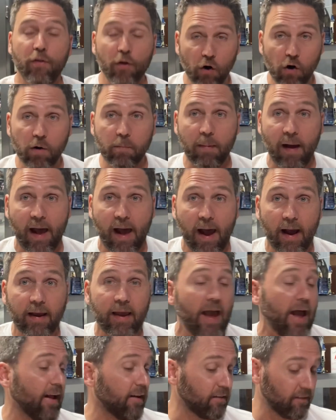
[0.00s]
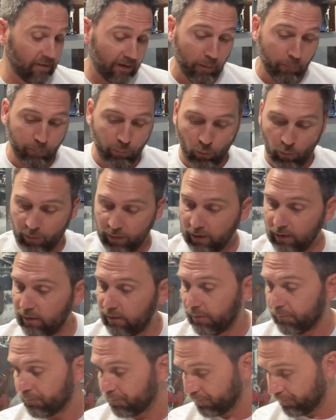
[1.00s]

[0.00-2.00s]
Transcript: third bag at some point